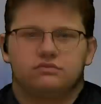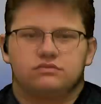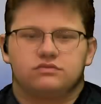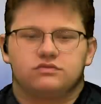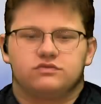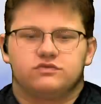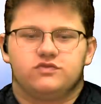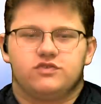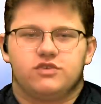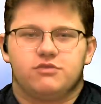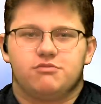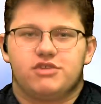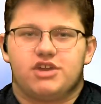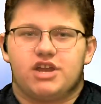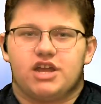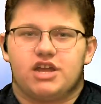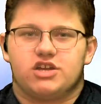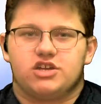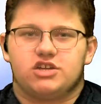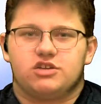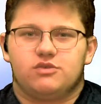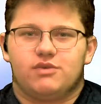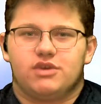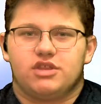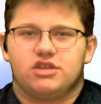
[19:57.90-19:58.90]
From the
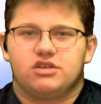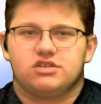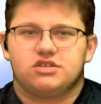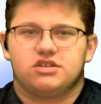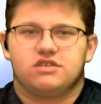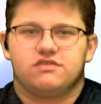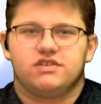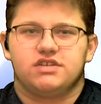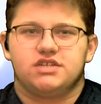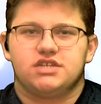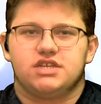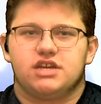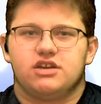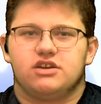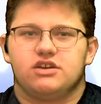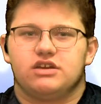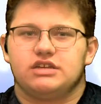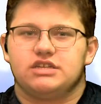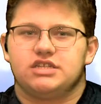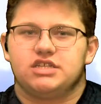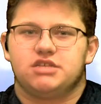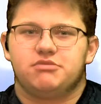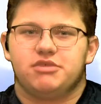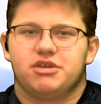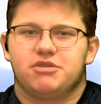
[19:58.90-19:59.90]
National Weather Service, here
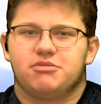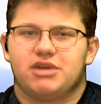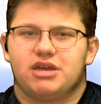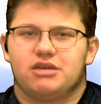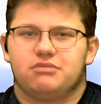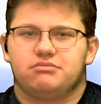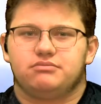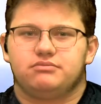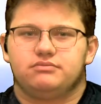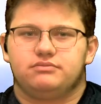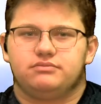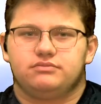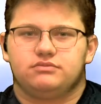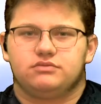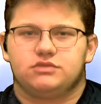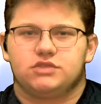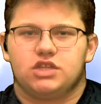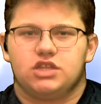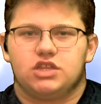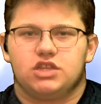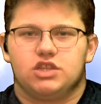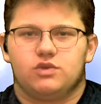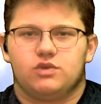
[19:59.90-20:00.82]
is the big map. The